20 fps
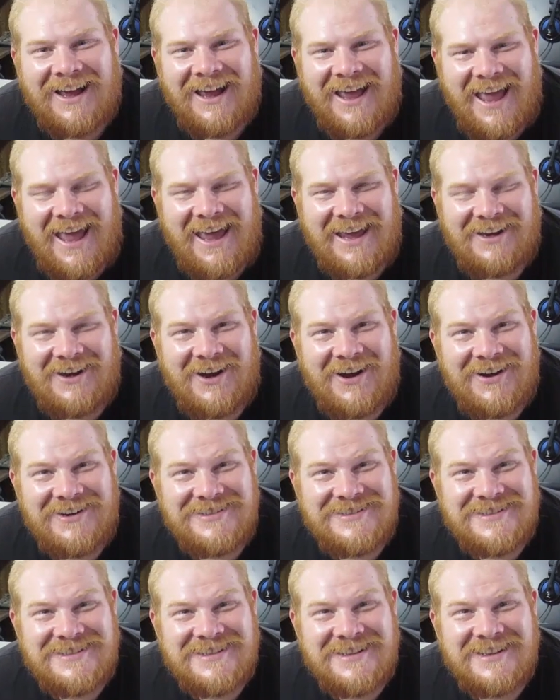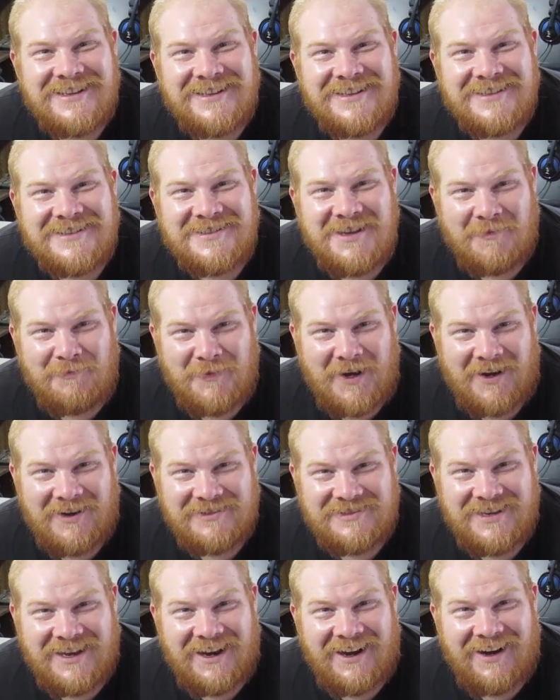Hey, nerds. Sup,
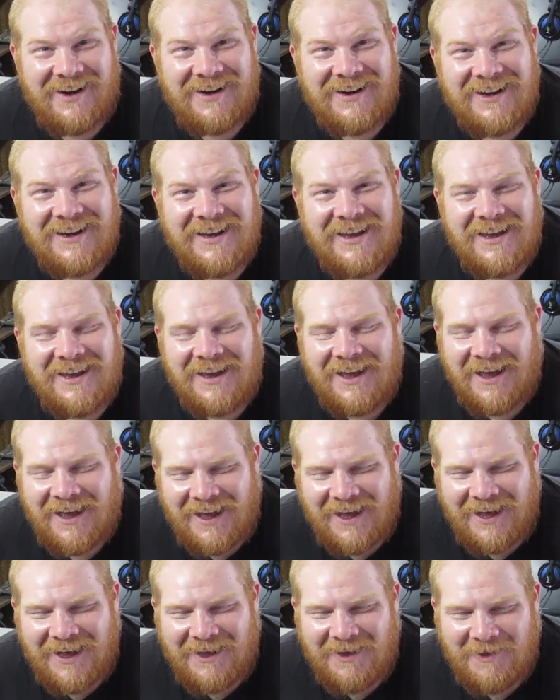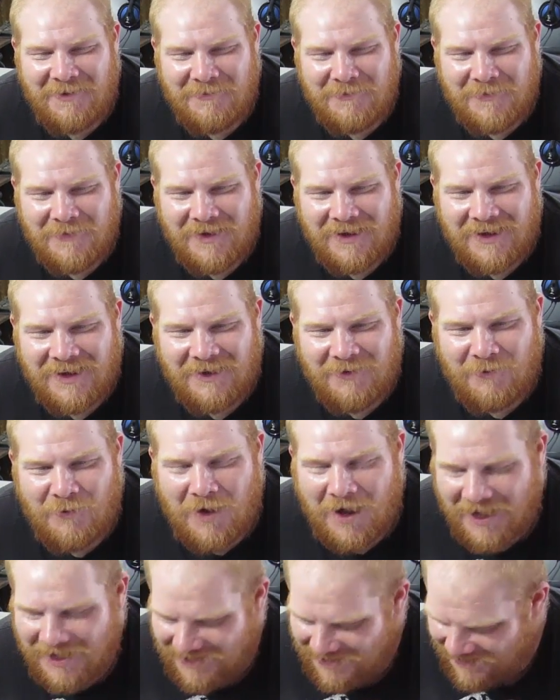nerds here.
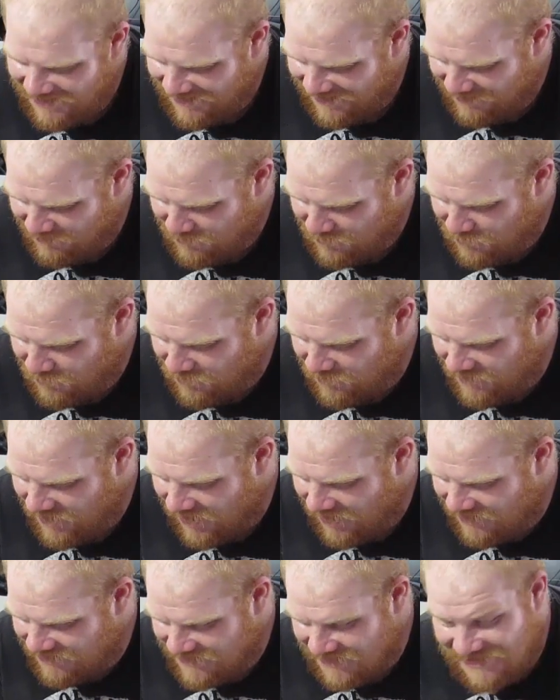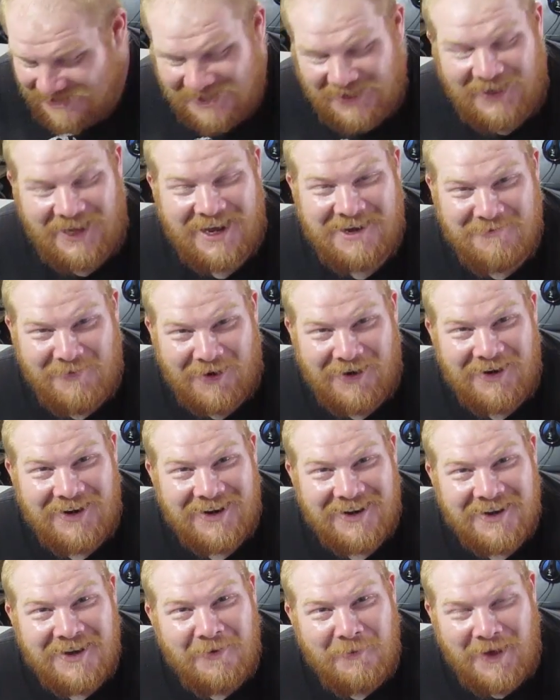One disclaimer
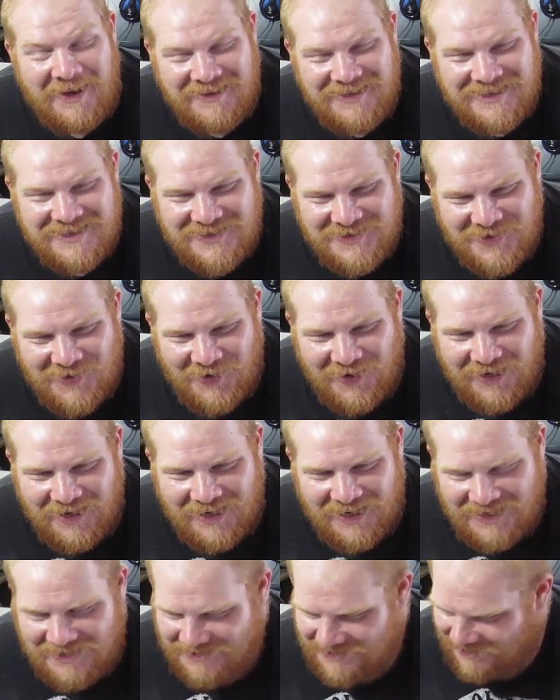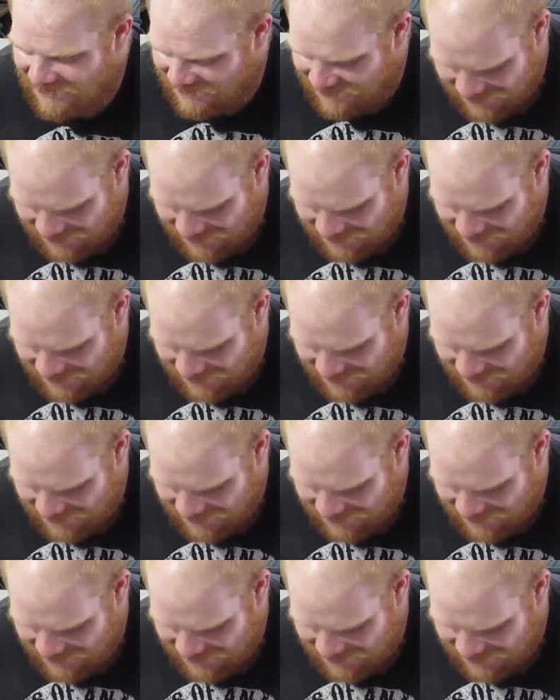about this sword is, like,